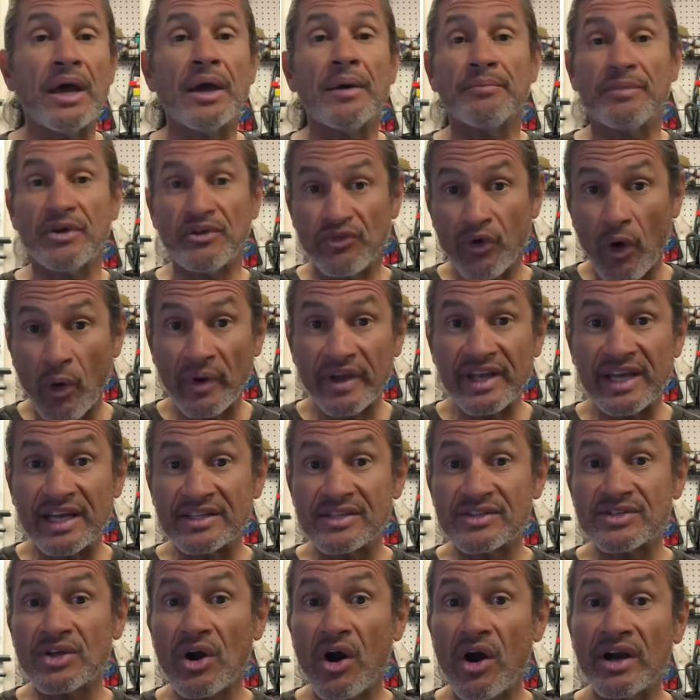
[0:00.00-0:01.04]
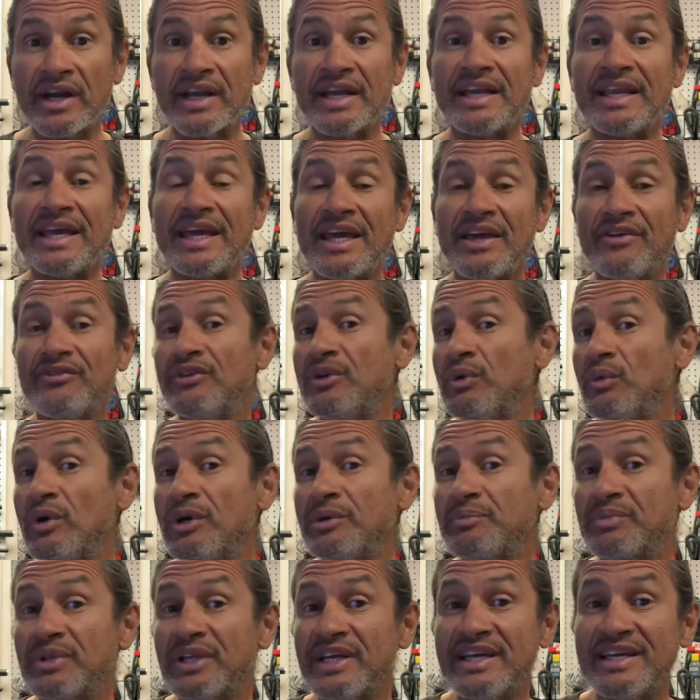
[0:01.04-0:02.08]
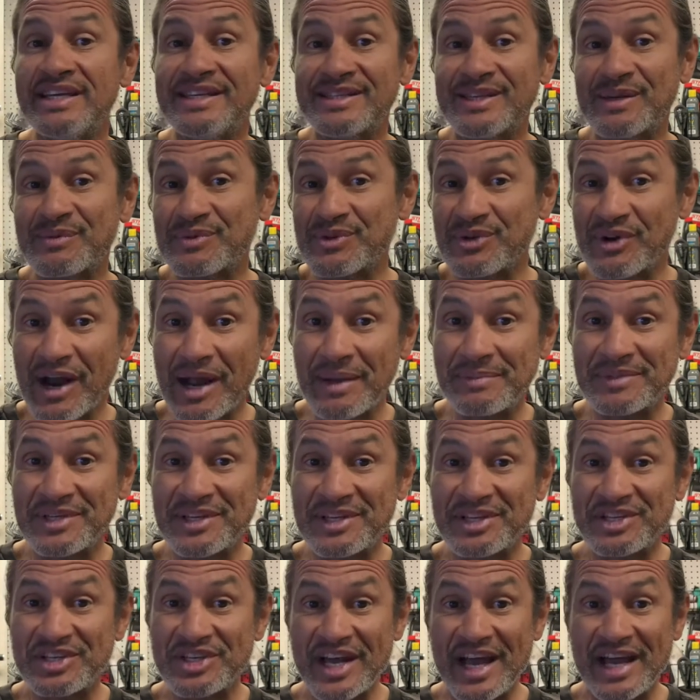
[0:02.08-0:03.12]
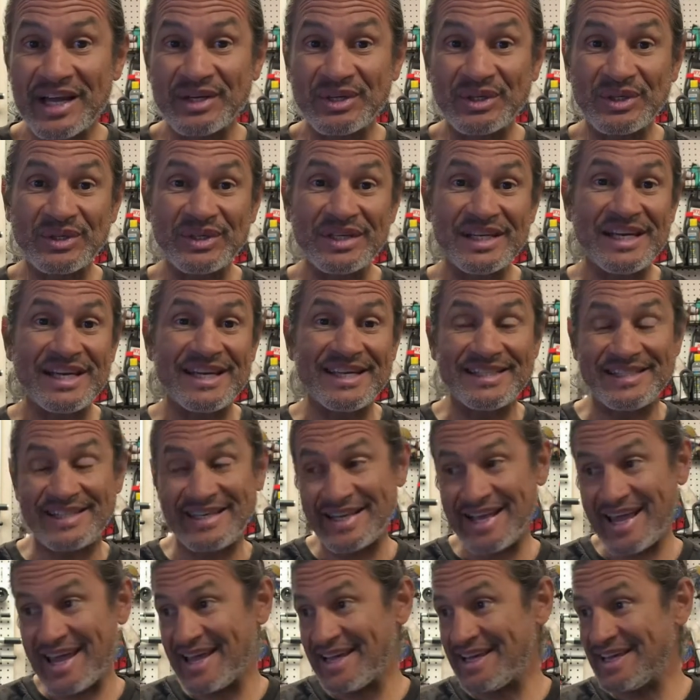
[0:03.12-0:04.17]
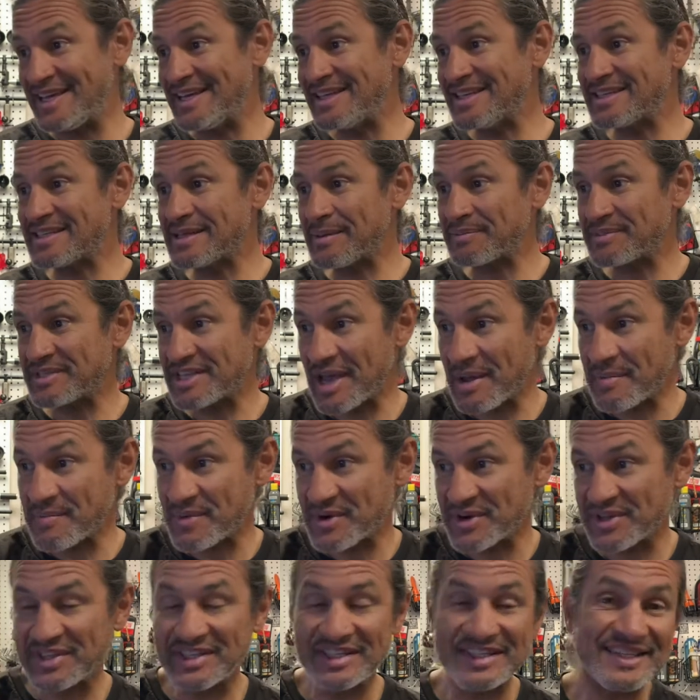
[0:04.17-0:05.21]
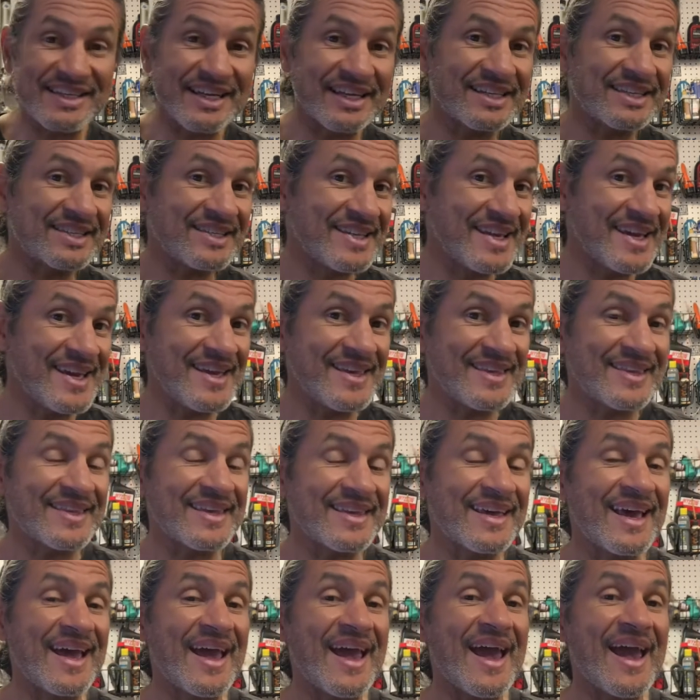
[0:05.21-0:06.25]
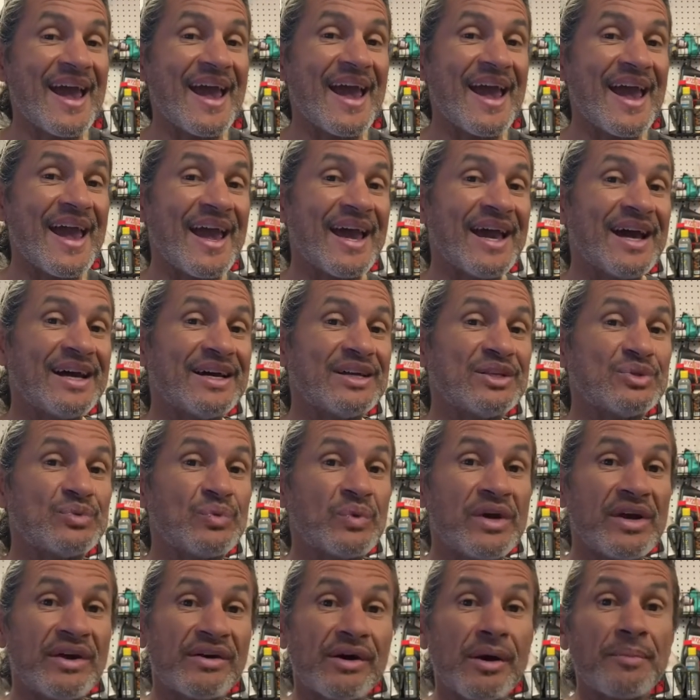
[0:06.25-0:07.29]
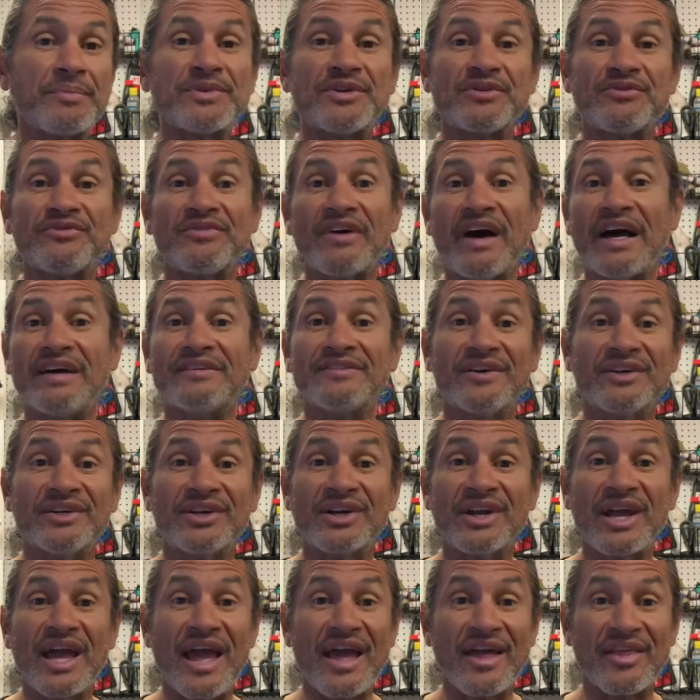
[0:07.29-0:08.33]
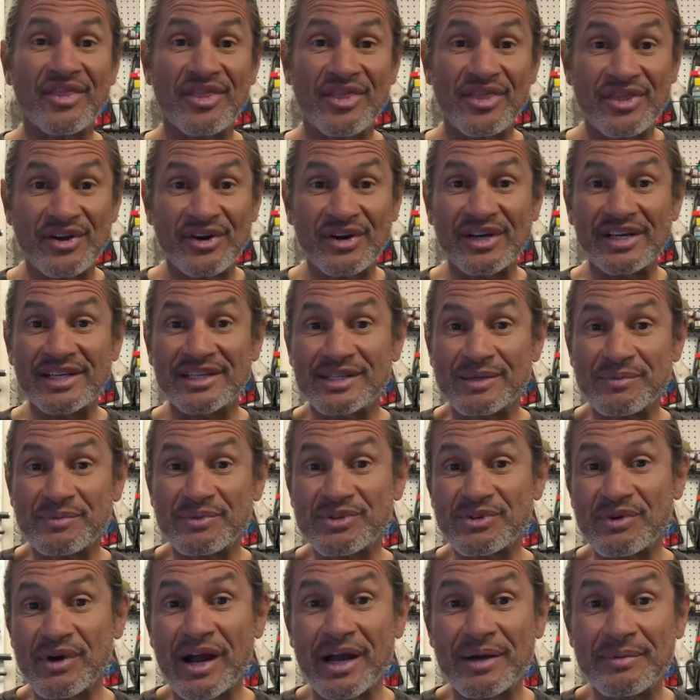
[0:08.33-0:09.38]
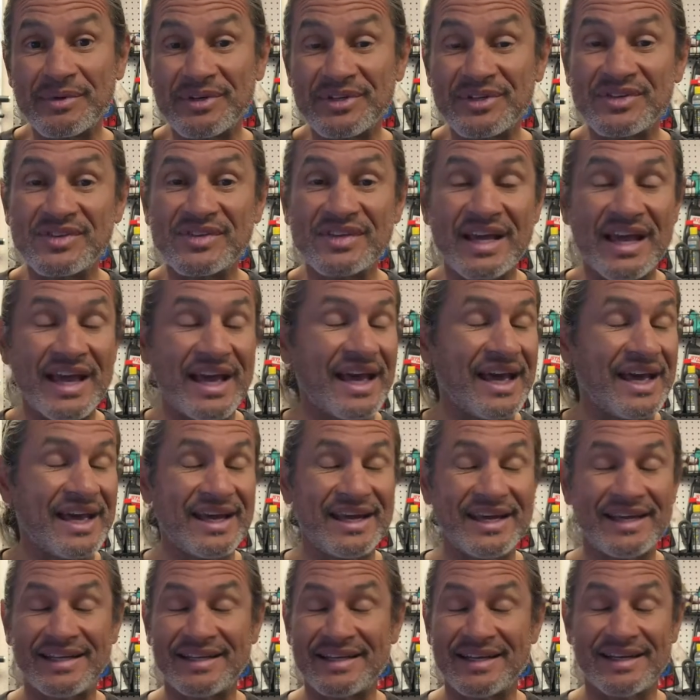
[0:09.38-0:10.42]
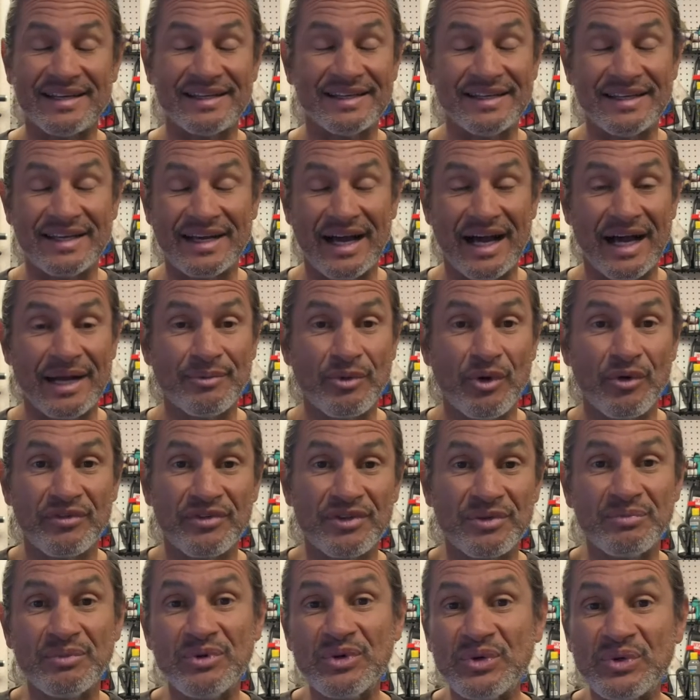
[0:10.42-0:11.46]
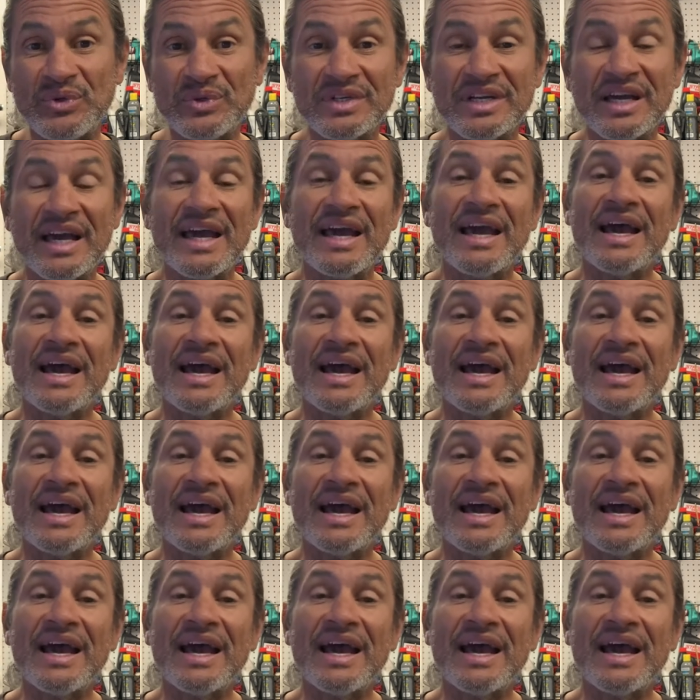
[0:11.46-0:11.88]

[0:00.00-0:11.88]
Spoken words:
Before we get started, if you would please subscribe to the channel. Today is September the 16th, and we are up to 530 subscribers, and I'm over the moon.